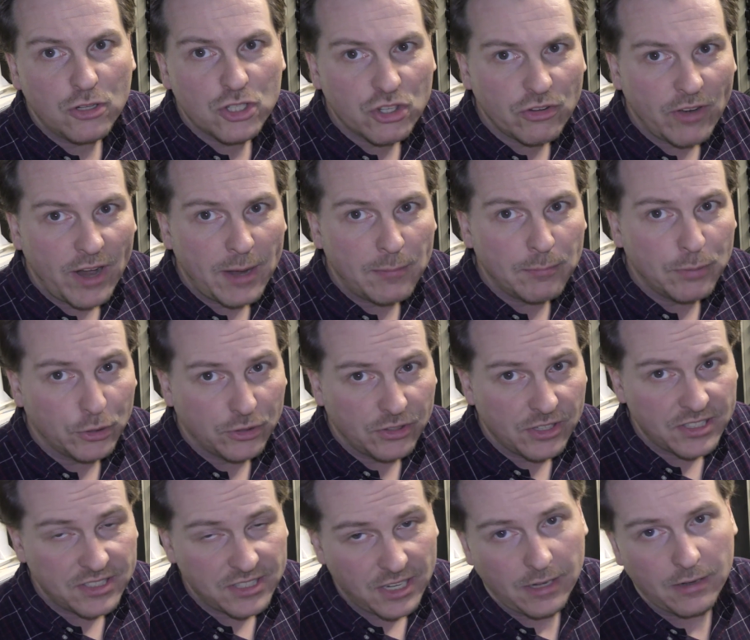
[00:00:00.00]
try and put
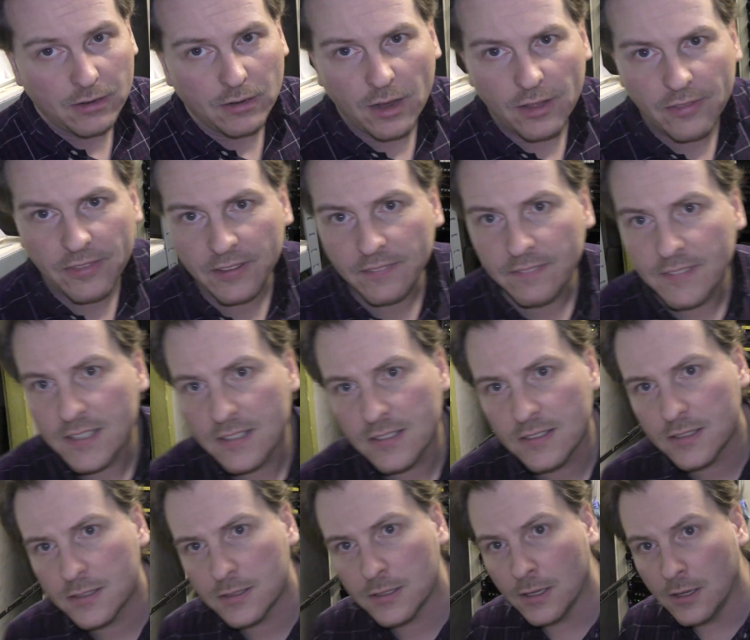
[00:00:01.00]
this in. I think
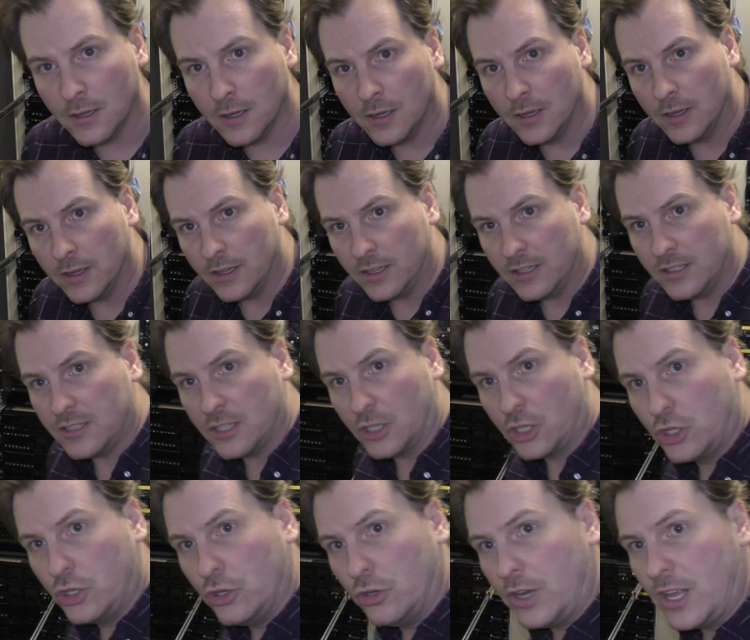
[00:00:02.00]
this is
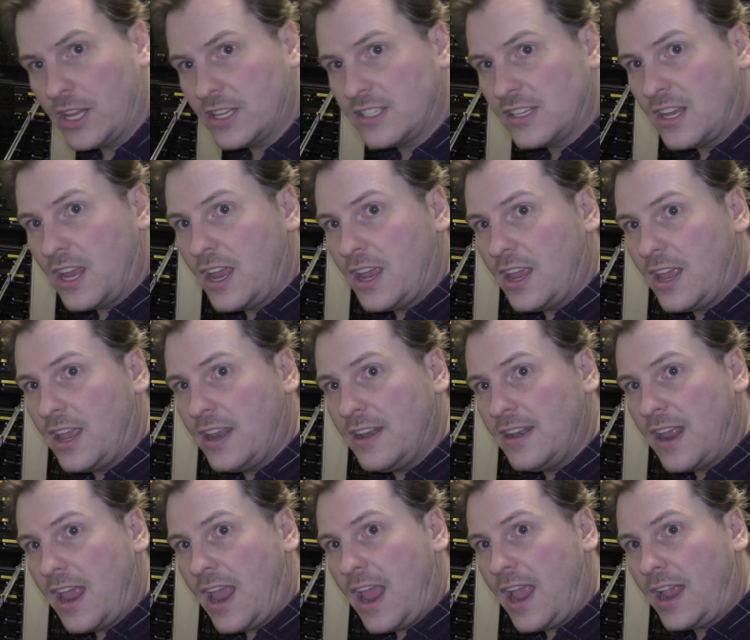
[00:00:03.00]
as good as an
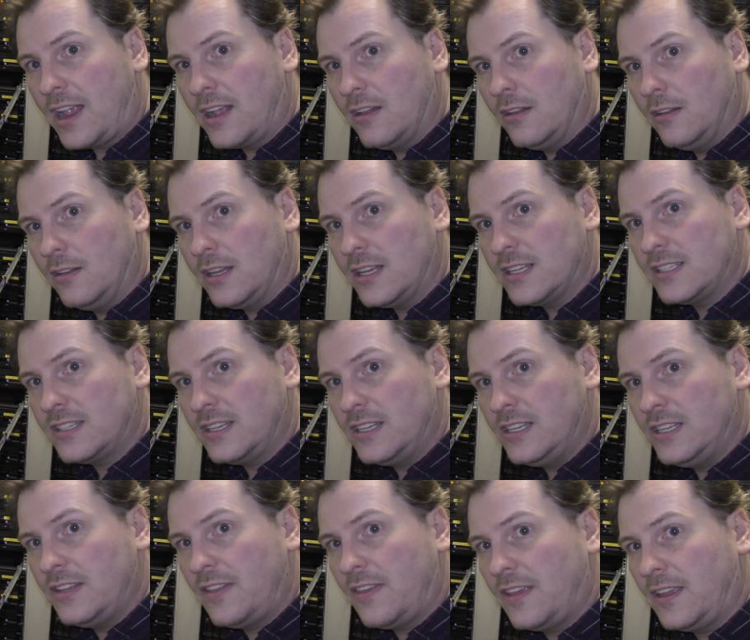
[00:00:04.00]
angle as
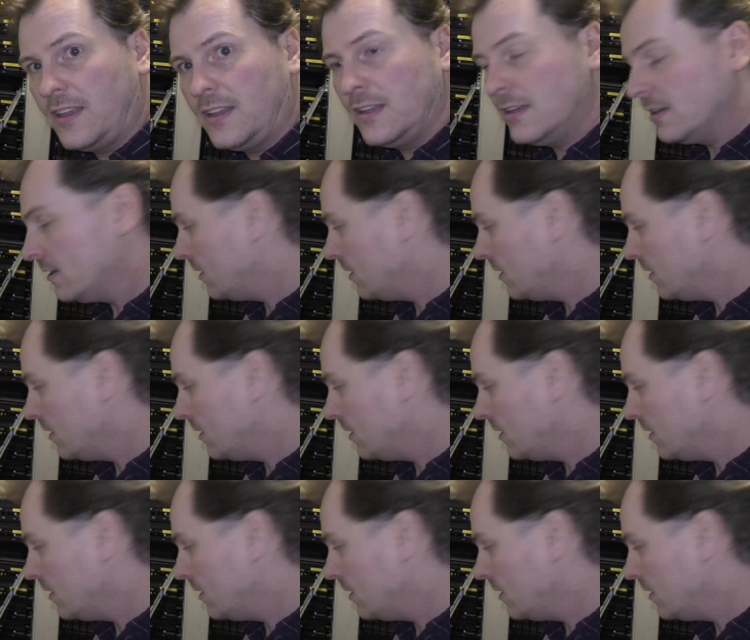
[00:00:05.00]
anything.